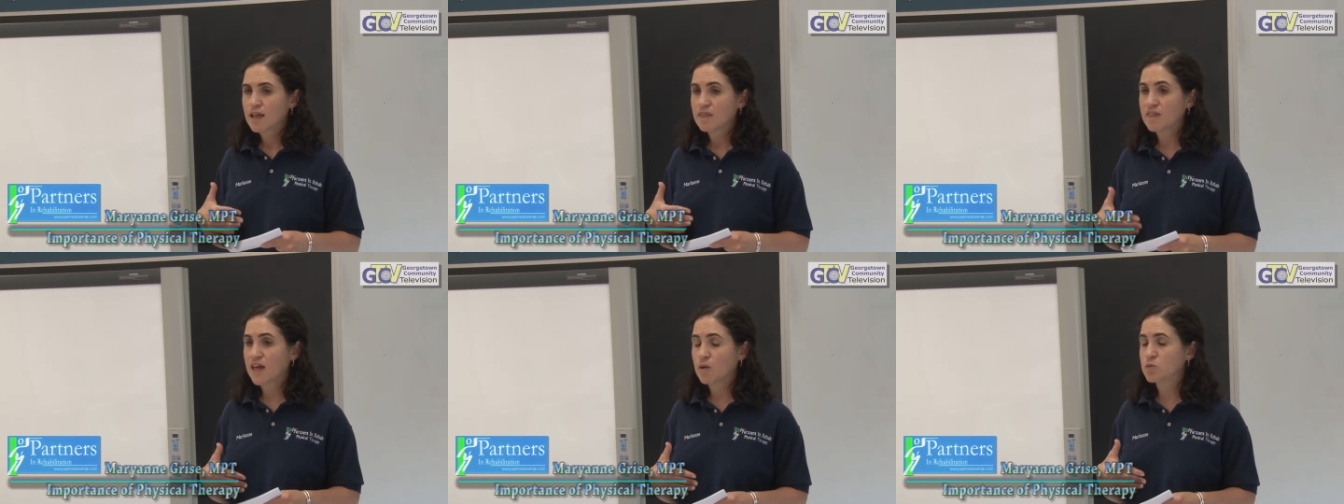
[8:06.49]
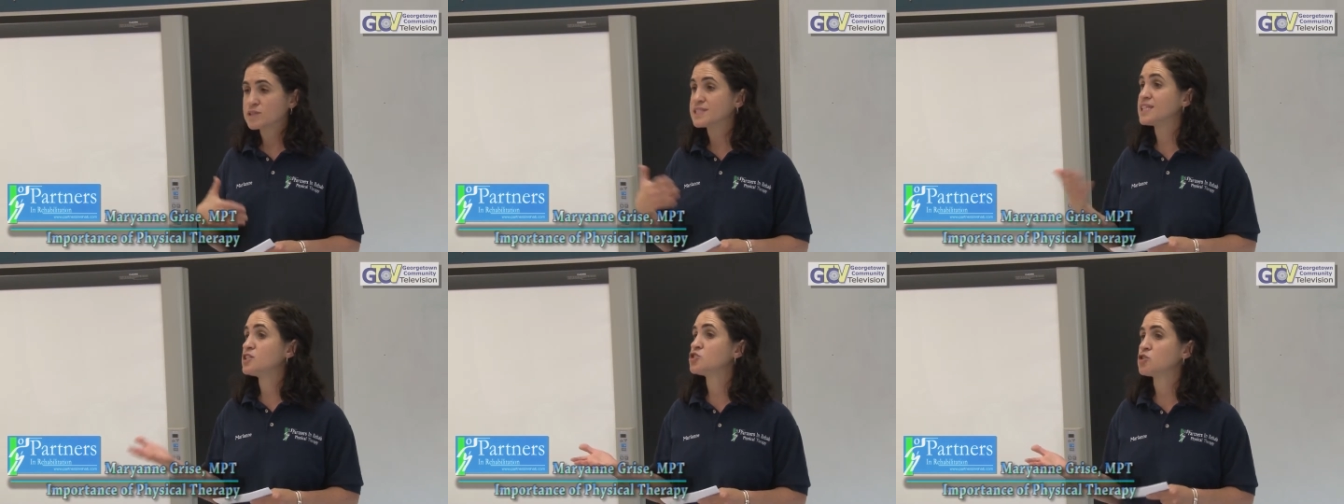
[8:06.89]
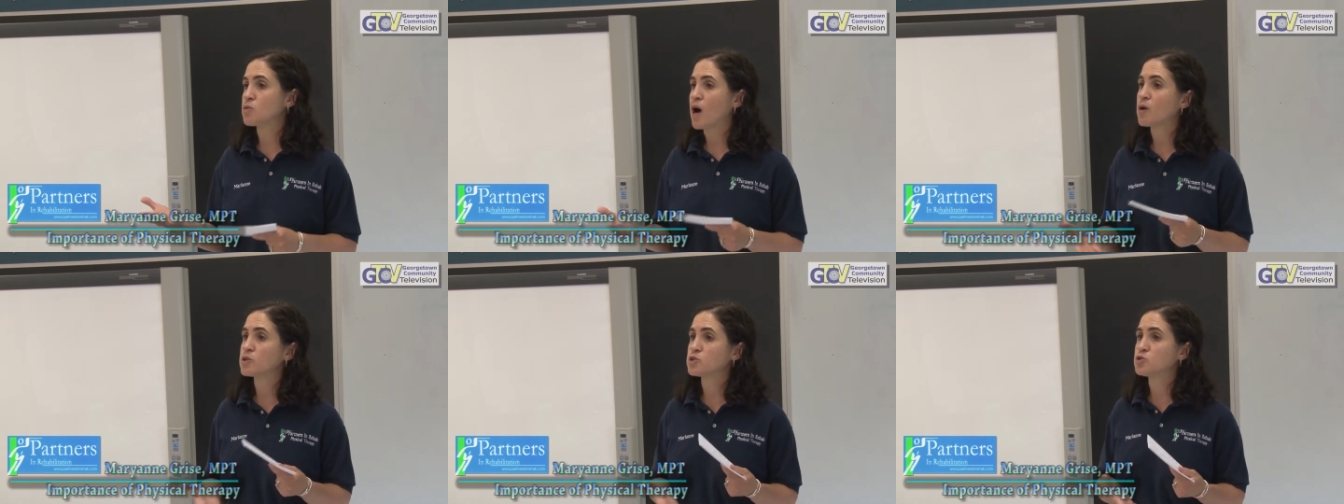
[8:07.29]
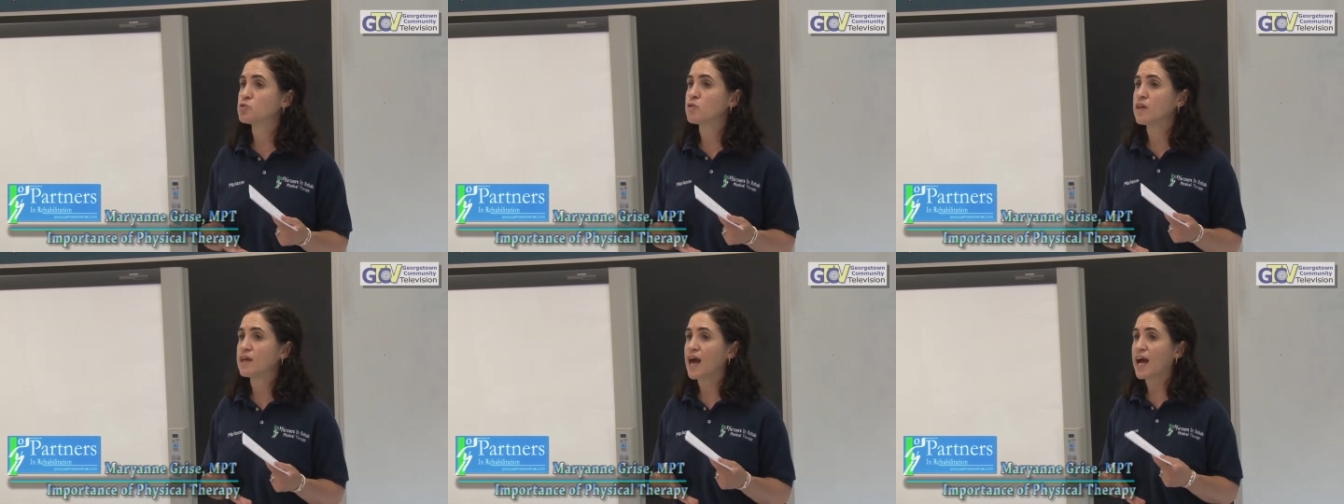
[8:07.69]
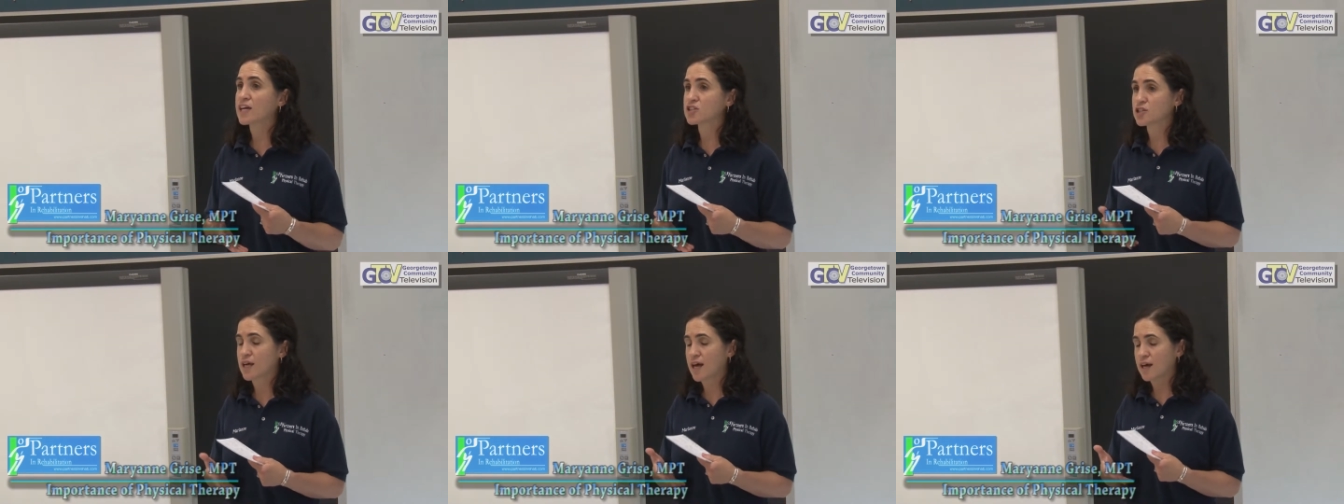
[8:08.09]
they will teach you how to do the
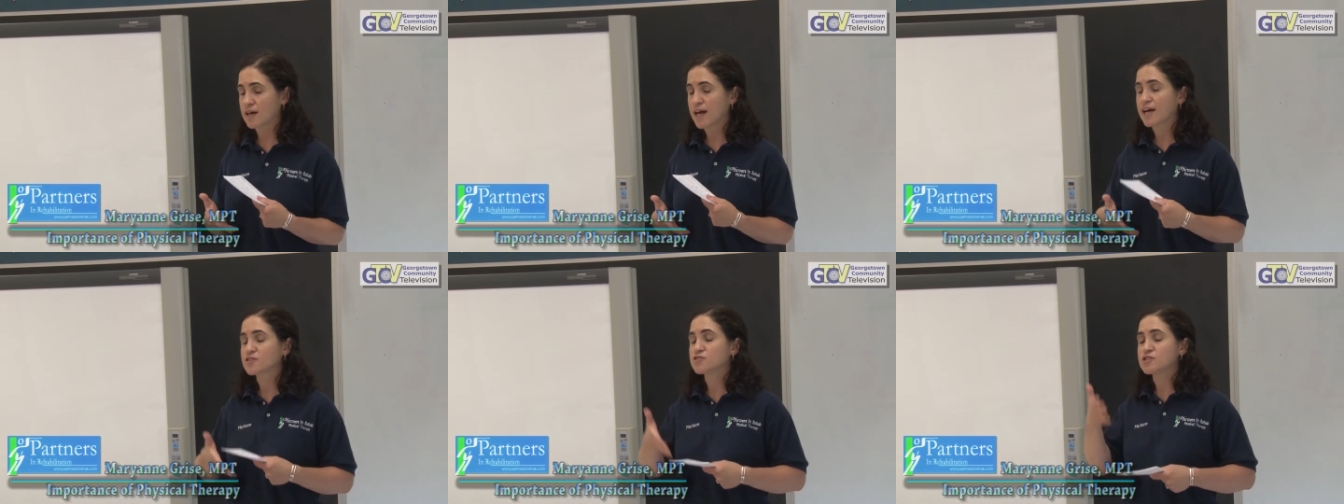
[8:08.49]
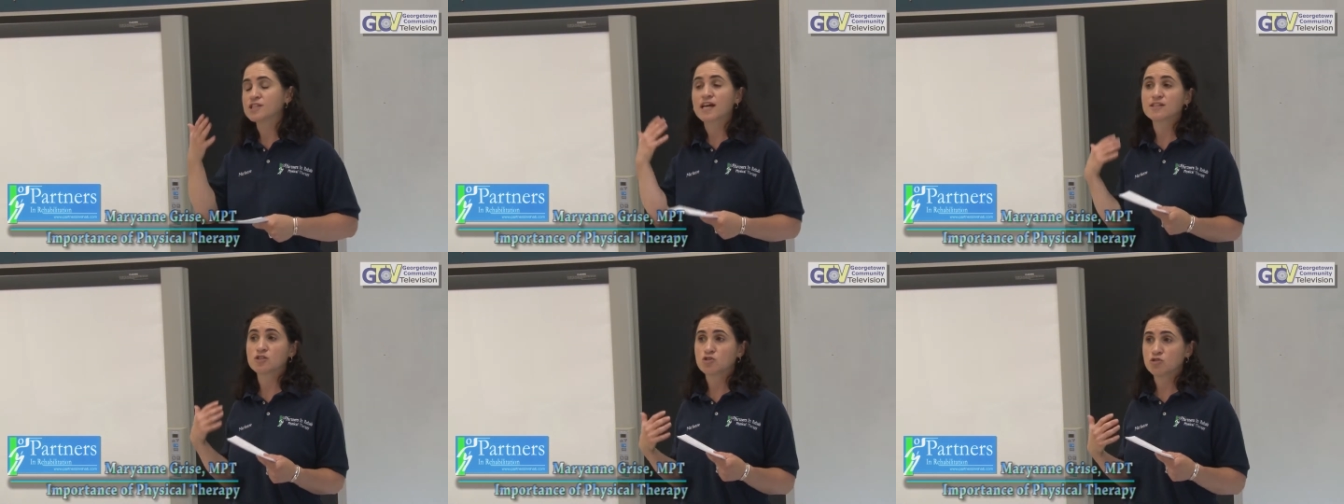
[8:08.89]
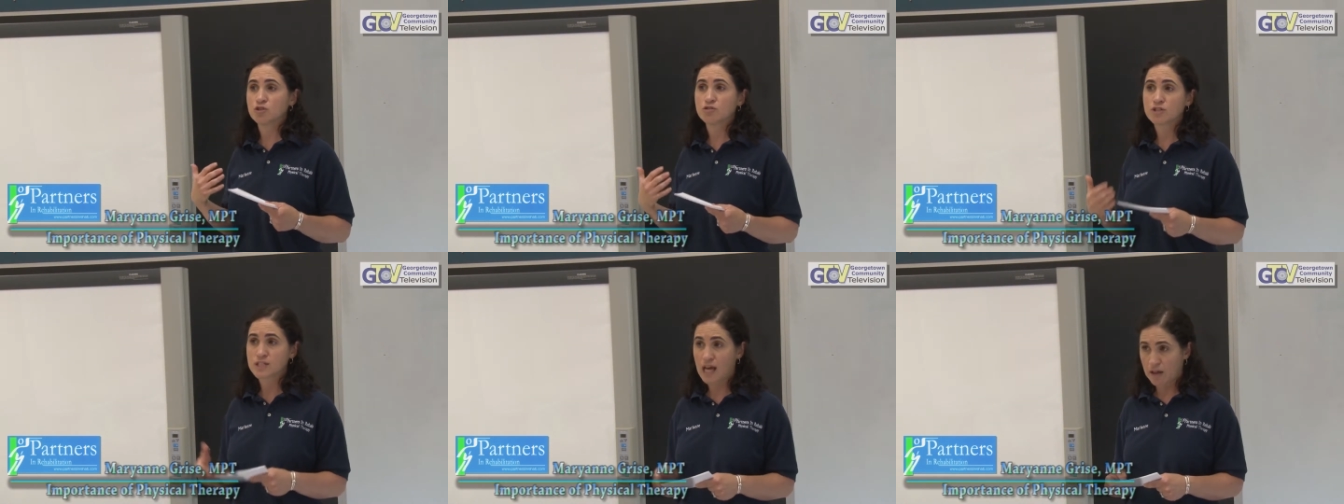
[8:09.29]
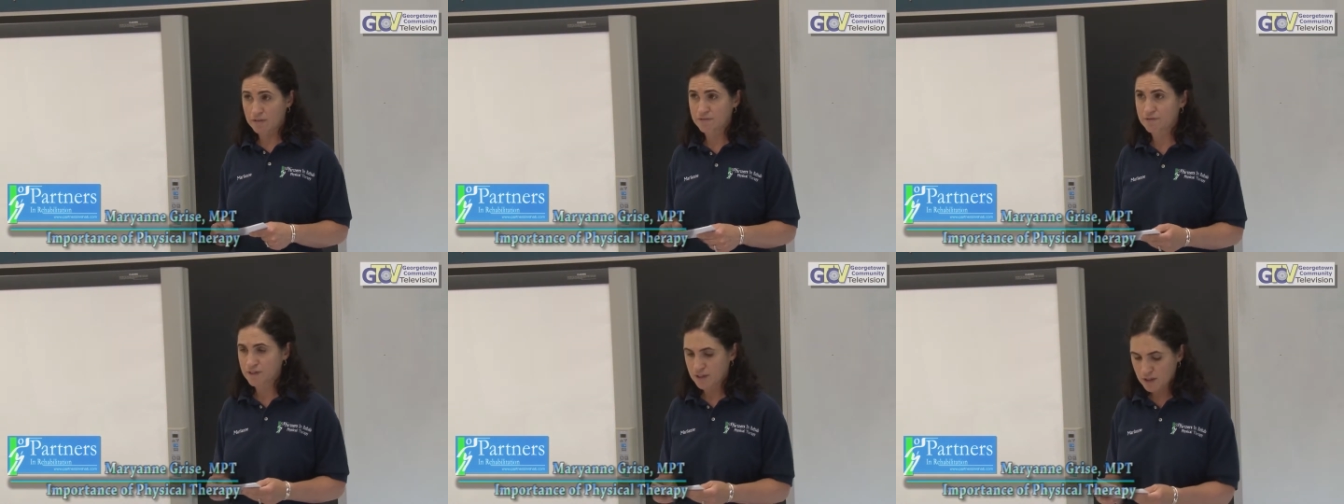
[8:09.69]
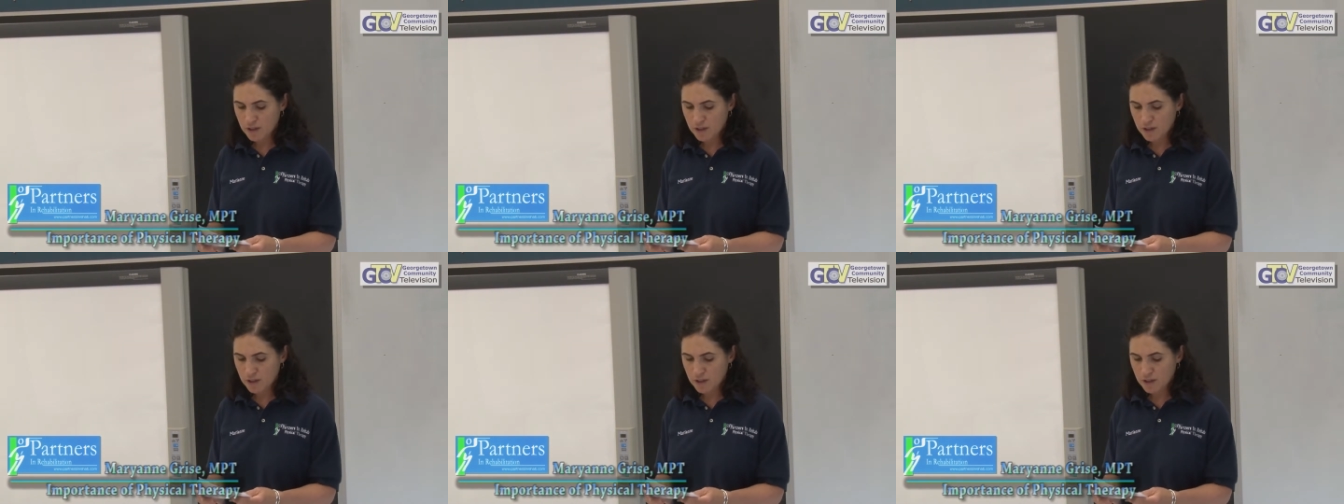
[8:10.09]
ex uh, exercises to yourself